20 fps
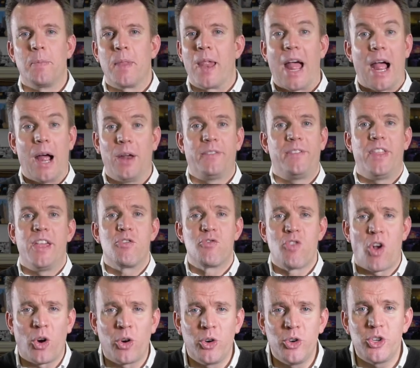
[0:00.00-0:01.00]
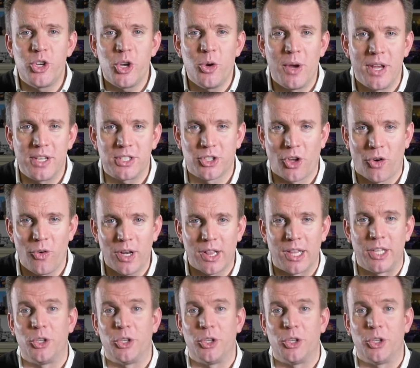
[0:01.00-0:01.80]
How have they wronged you historically?